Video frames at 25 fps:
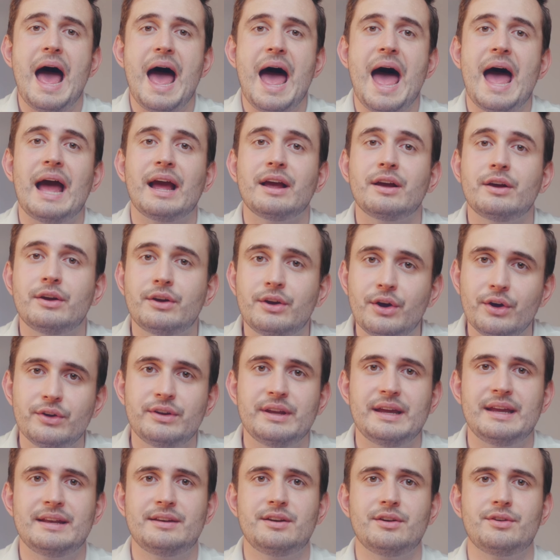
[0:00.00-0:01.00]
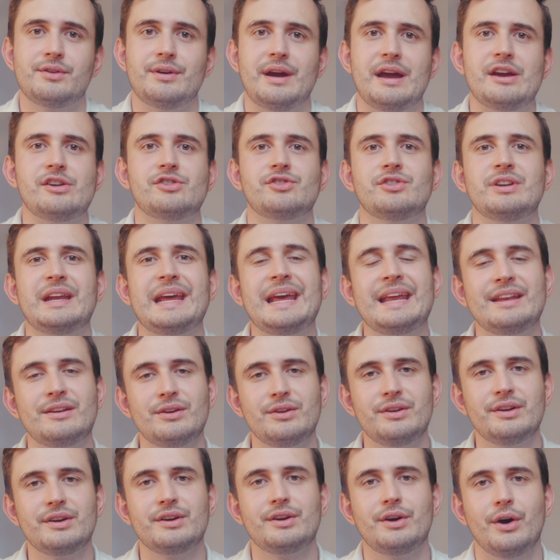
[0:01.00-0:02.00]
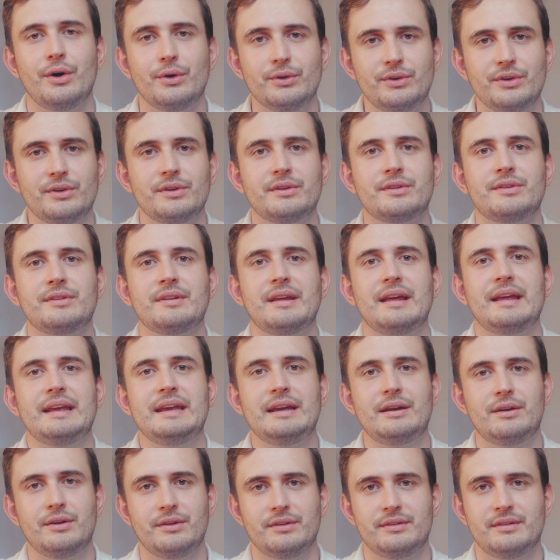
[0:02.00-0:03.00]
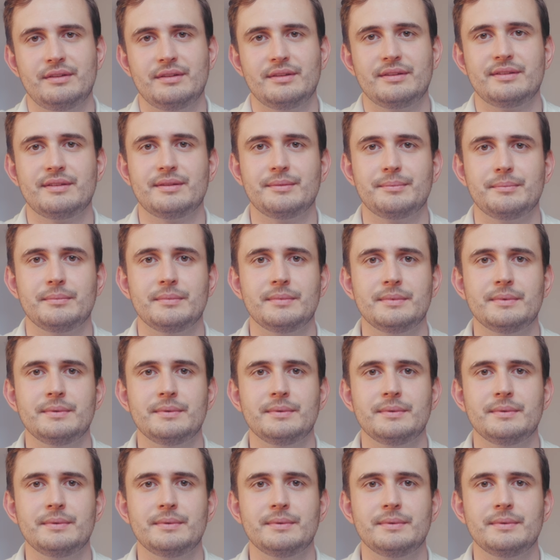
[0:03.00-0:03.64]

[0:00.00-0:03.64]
and good integration into the Godox ecosystem.